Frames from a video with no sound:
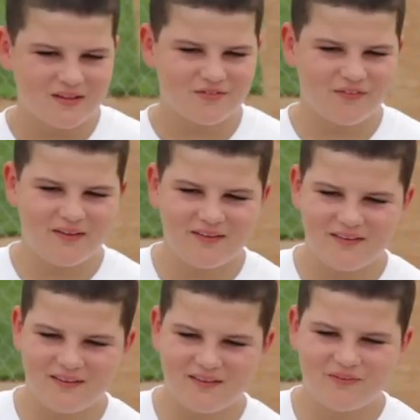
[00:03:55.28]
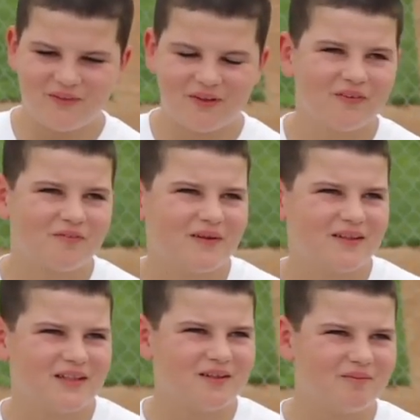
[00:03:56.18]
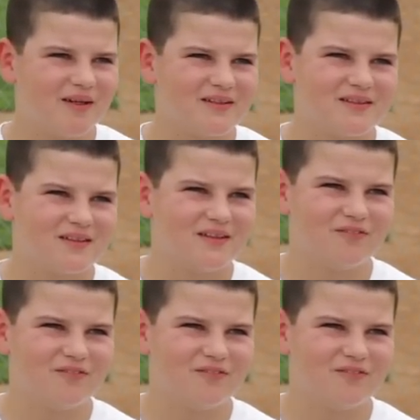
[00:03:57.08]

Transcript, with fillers: It's fun to work with my teammates and